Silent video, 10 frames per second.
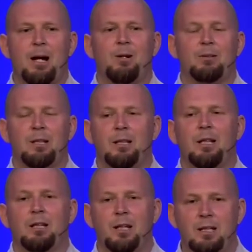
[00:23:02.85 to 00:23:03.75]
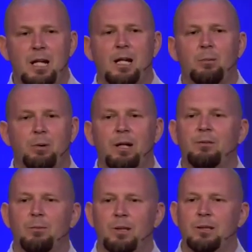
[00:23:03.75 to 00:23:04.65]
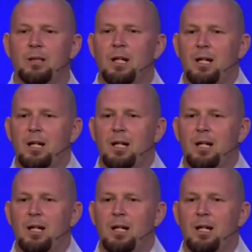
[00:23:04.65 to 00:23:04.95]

out and, and, and take a break from this.